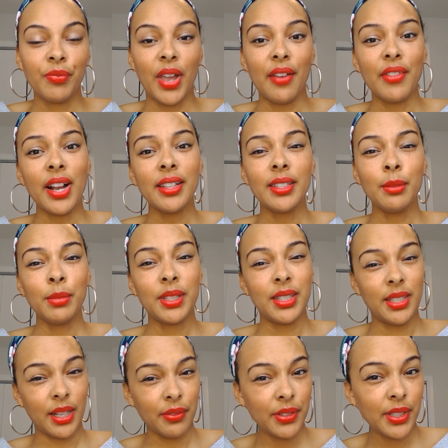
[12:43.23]
I've got some
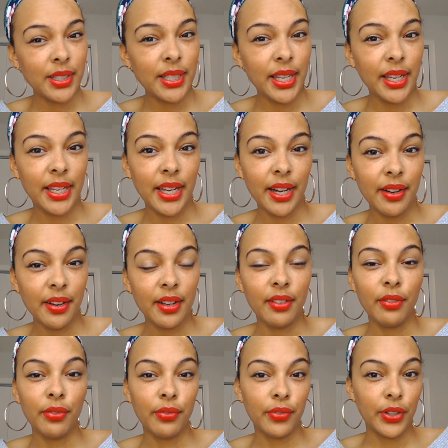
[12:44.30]
stuff to take care
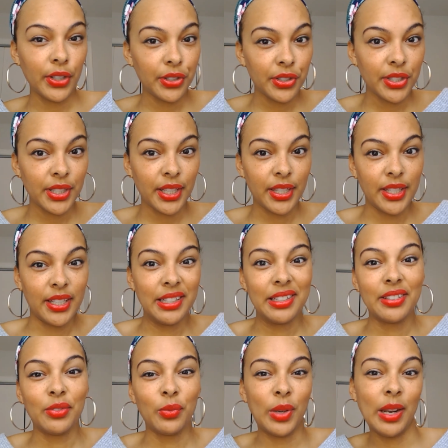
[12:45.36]
of first, and then
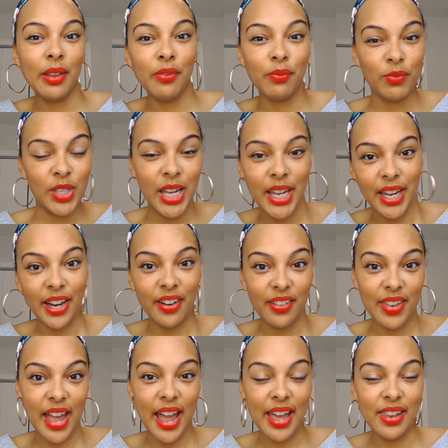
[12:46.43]
can I take care
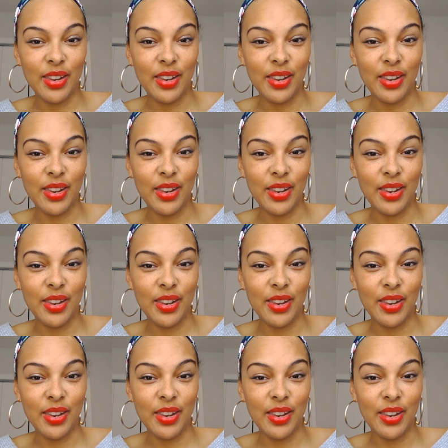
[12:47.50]
of that?